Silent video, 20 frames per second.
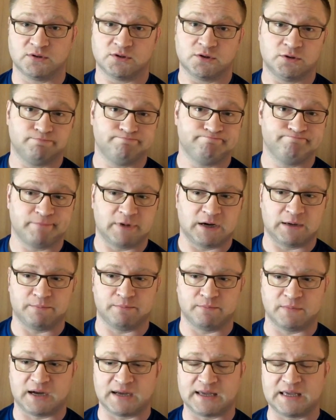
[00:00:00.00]
So
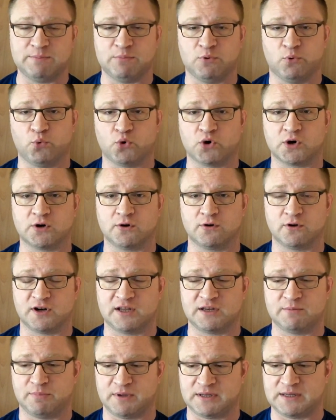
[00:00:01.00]
I keep on working on
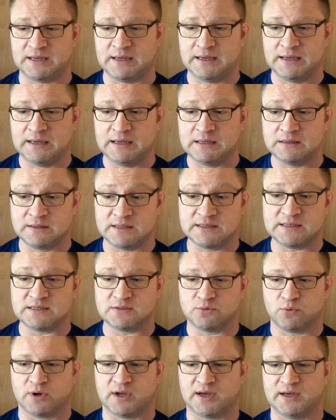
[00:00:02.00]
it, but this
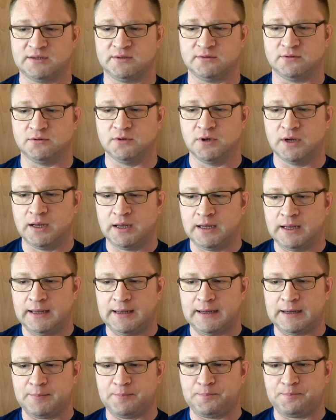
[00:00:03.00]
is what I do.
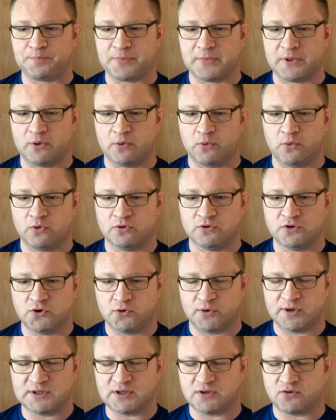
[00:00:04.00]

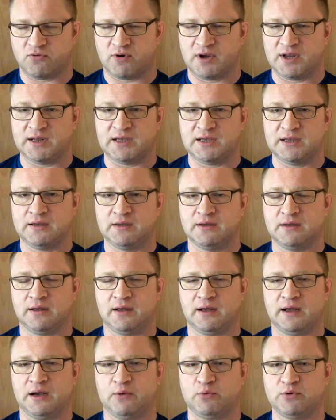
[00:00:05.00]
During the training,
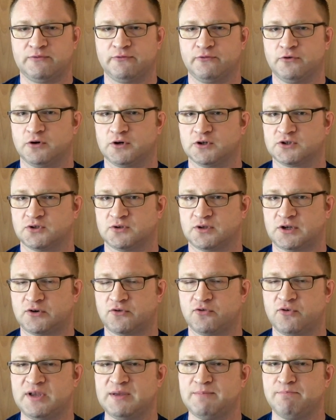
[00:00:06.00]
I would focus on the
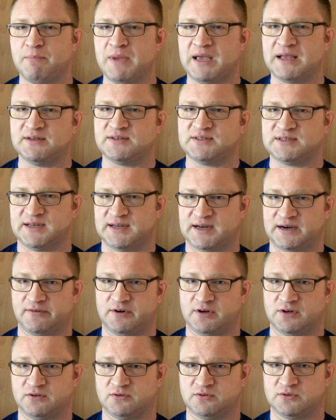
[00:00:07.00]
three main
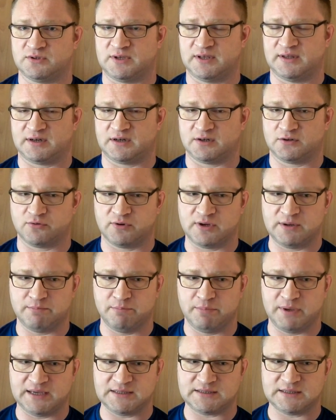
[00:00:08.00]
scenarios, and there are three
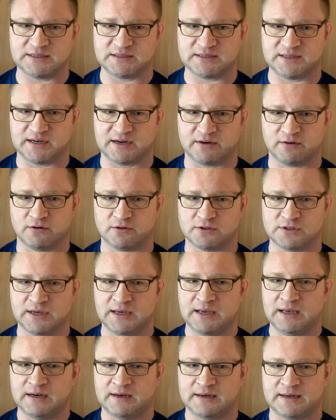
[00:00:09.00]
basic scenarios
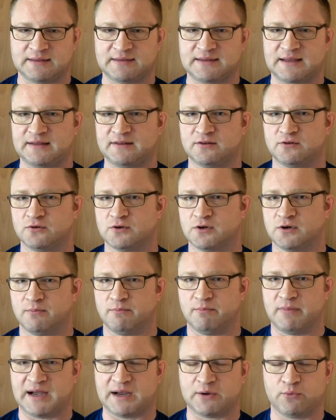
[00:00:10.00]
that tend to
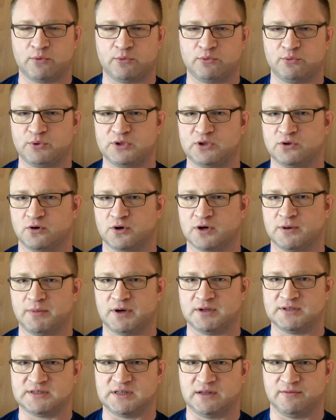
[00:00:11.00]
come back when we talk
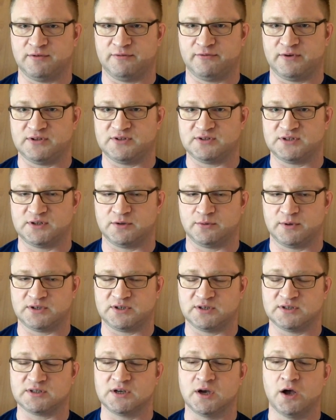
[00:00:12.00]
about self-defense
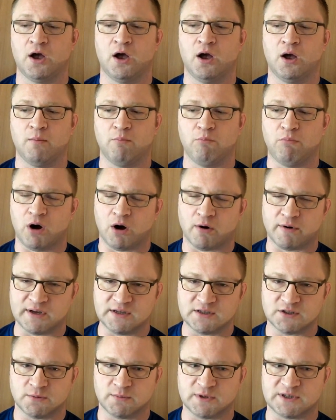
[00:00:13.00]
situations, barring
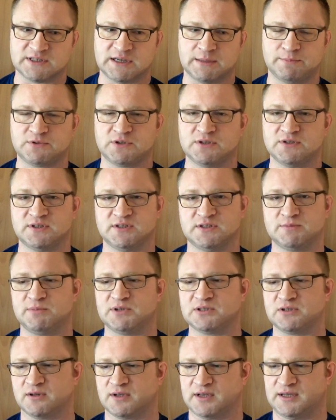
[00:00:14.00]
some exceptions in
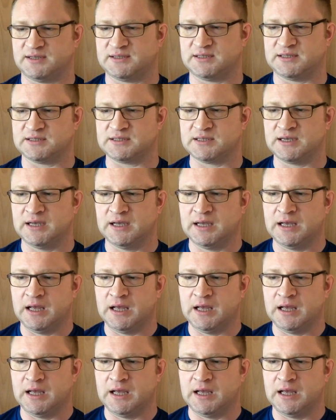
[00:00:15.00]
special cases.